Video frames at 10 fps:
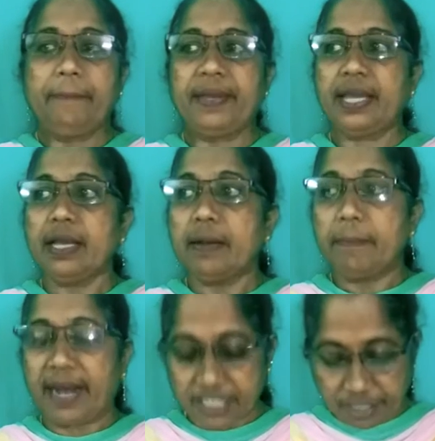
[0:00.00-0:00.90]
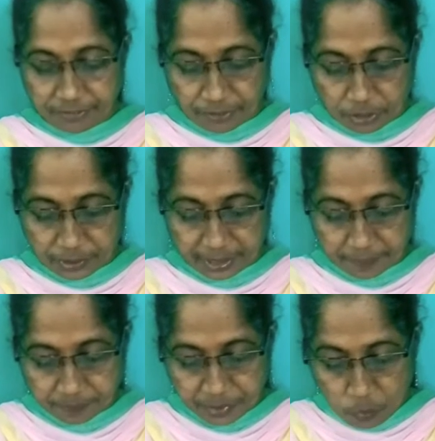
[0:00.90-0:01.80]
B. Match the following.
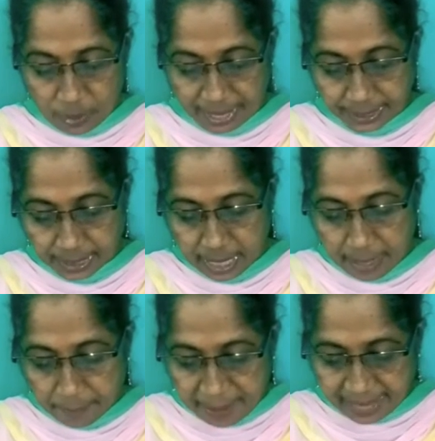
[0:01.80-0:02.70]
1.